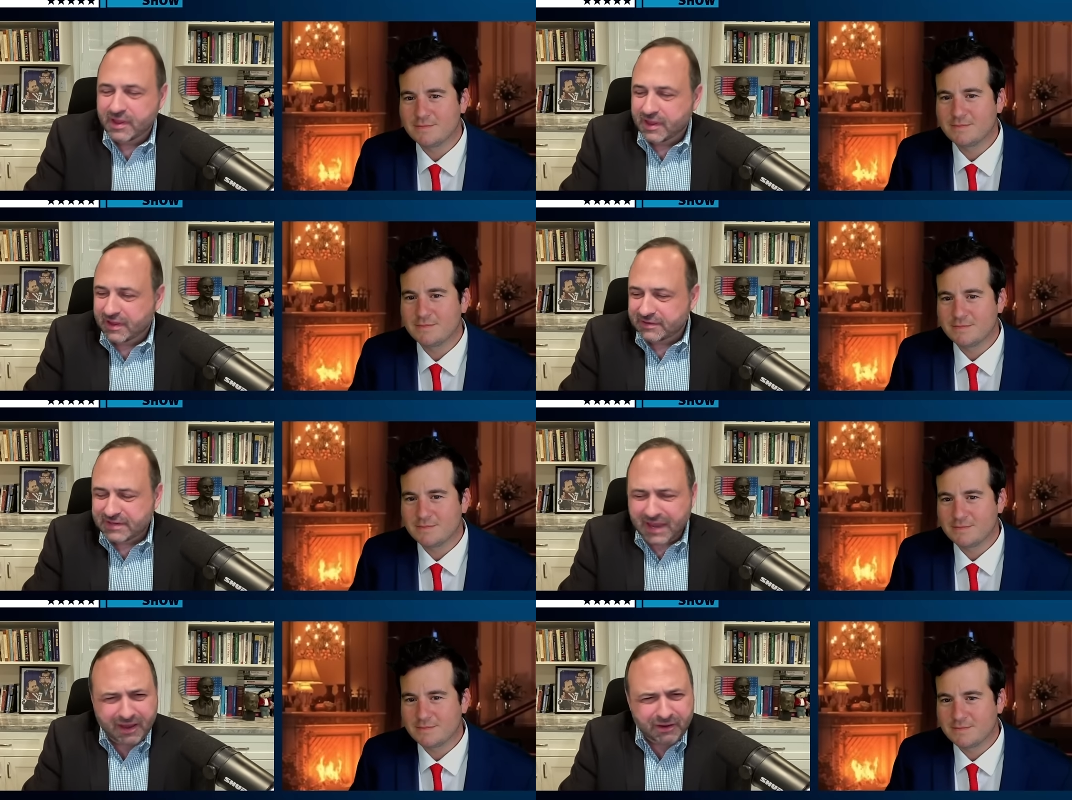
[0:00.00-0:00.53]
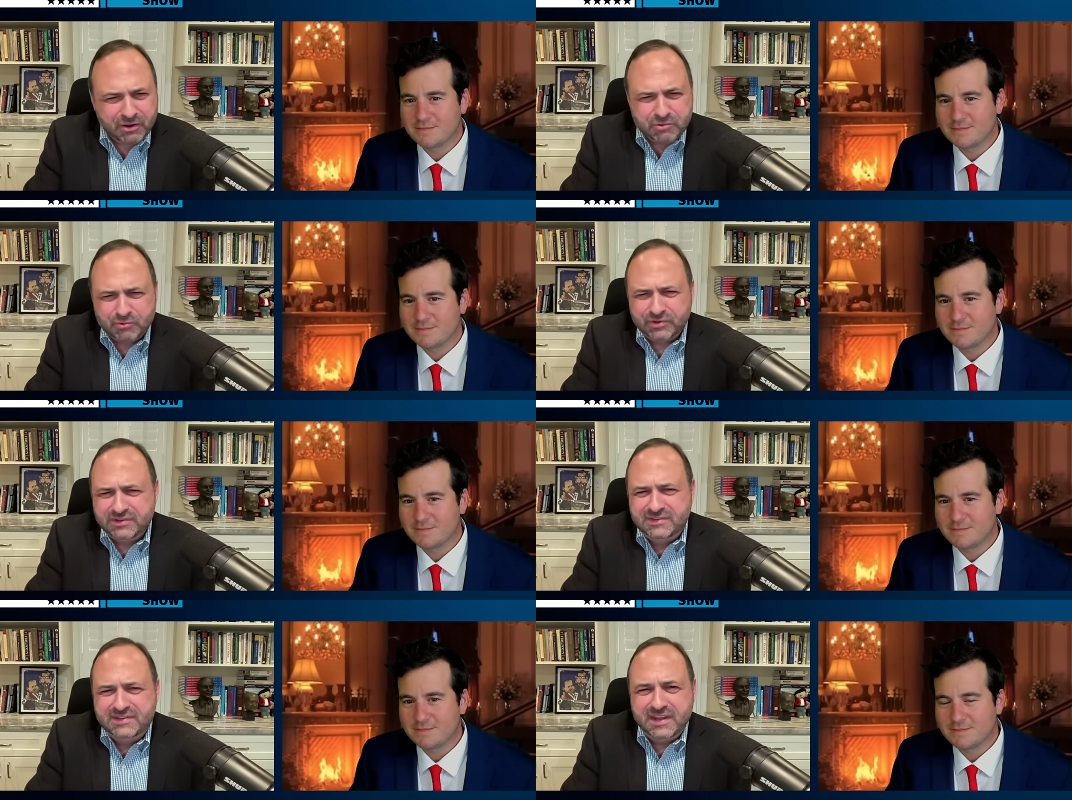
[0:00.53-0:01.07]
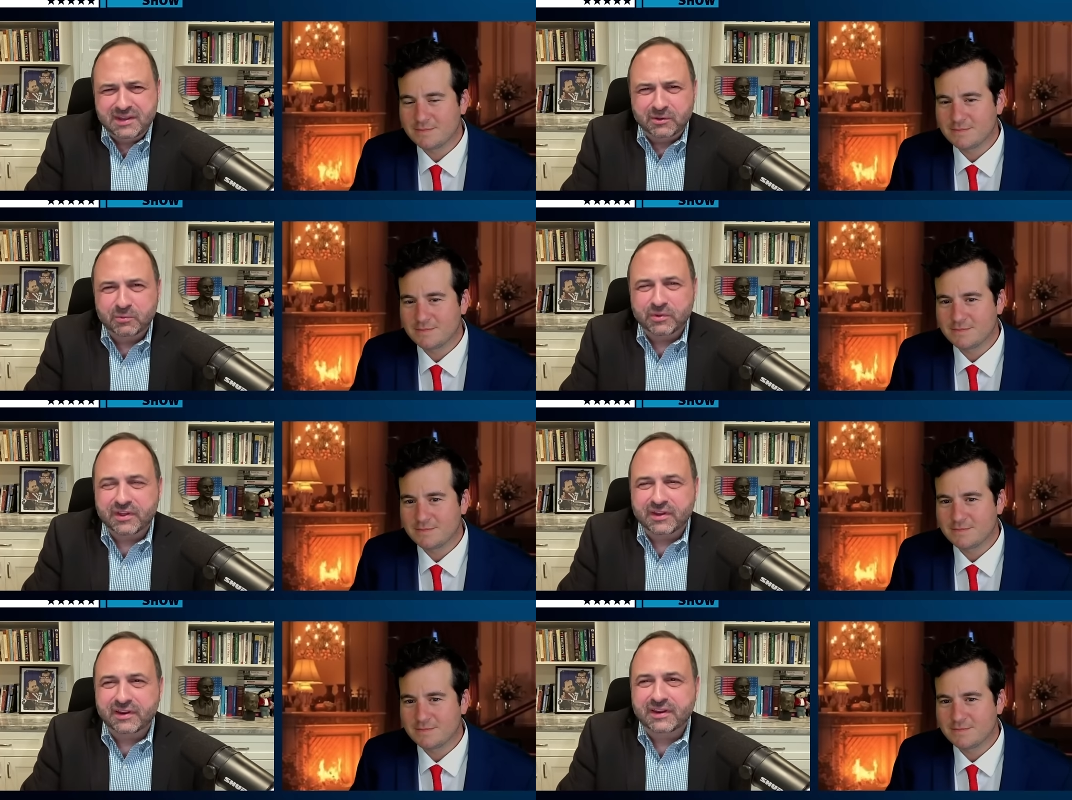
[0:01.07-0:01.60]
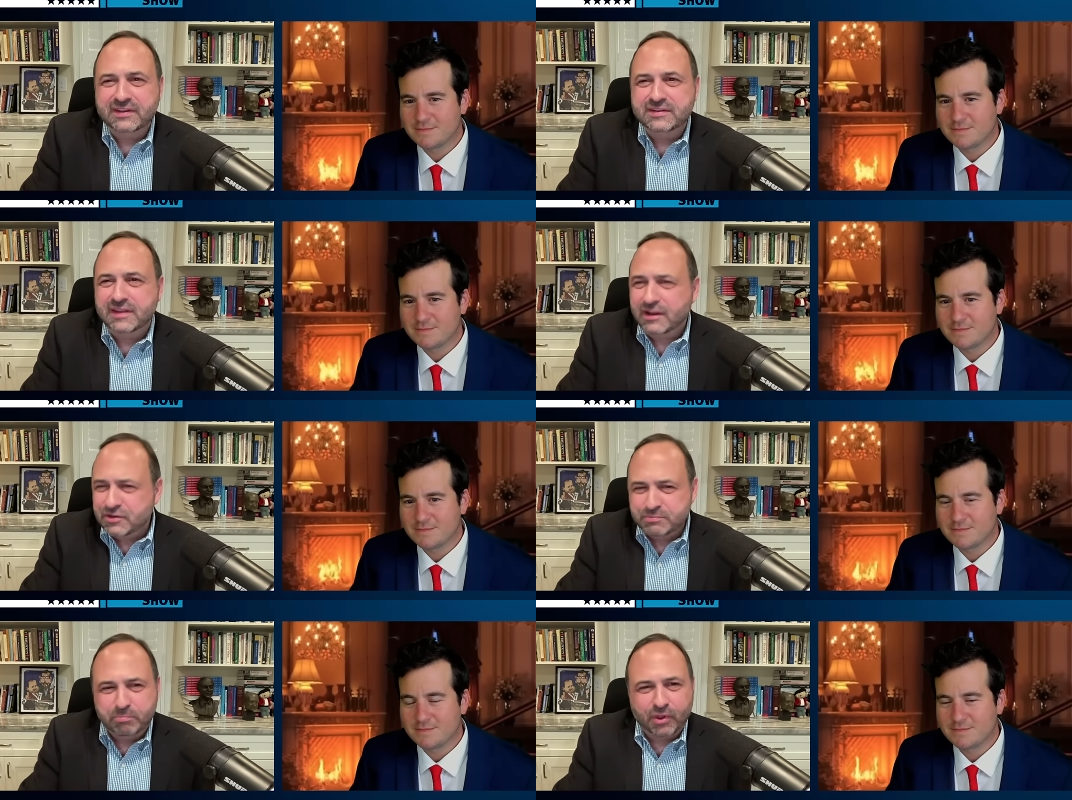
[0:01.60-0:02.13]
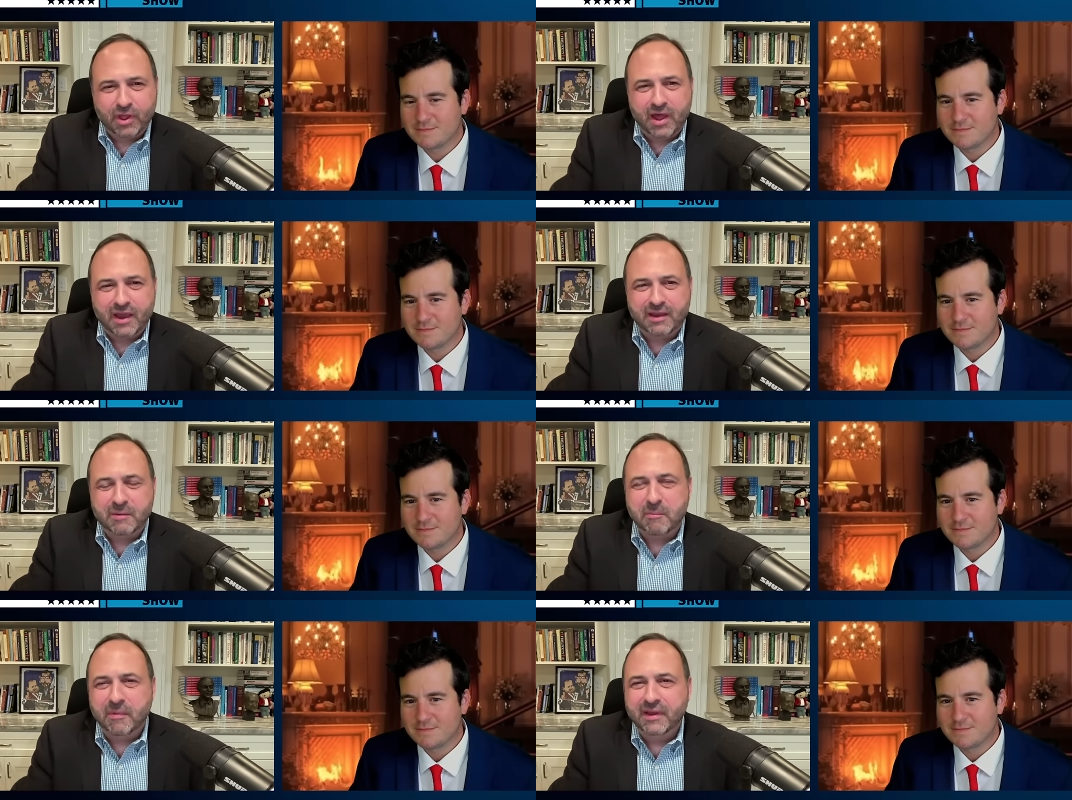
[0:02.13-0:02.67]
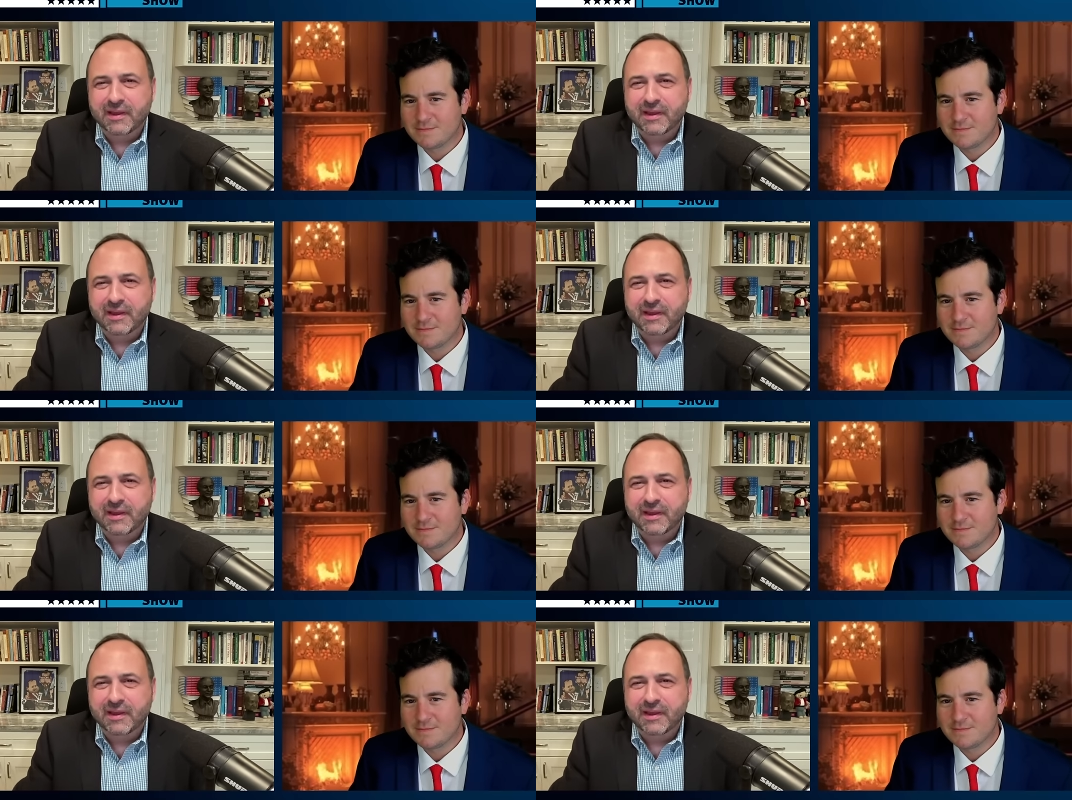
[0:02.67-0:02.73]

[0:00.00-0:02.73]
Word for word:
Speaker 1: So how do you deal with it? And he said, I just block them.